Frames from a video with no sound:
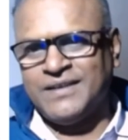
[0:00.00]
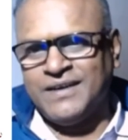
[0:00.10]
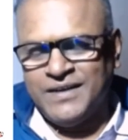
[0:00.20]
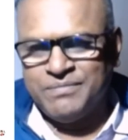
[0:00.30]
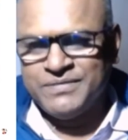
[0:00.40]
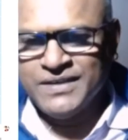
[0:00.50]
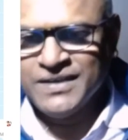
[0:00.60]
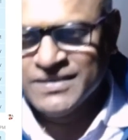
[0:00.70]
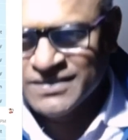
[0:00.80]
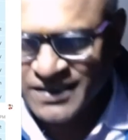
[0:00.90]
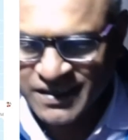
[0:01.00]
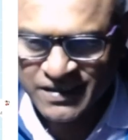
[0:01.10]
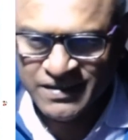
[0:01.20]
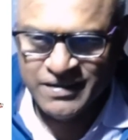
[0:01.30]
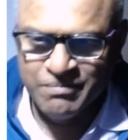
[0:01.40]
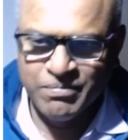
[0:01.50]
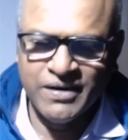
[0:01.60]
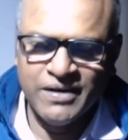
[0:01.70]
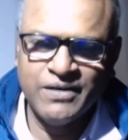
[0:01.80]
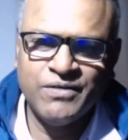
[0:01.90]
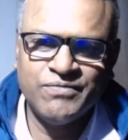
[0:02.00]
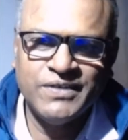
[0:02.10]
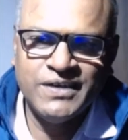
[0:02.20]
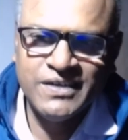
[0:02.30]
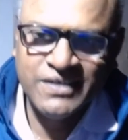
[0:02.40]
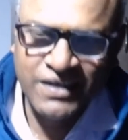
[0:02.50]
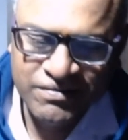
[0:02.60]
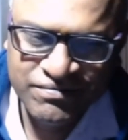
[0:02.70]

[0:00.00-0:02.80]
Corruption is there in the blood of India.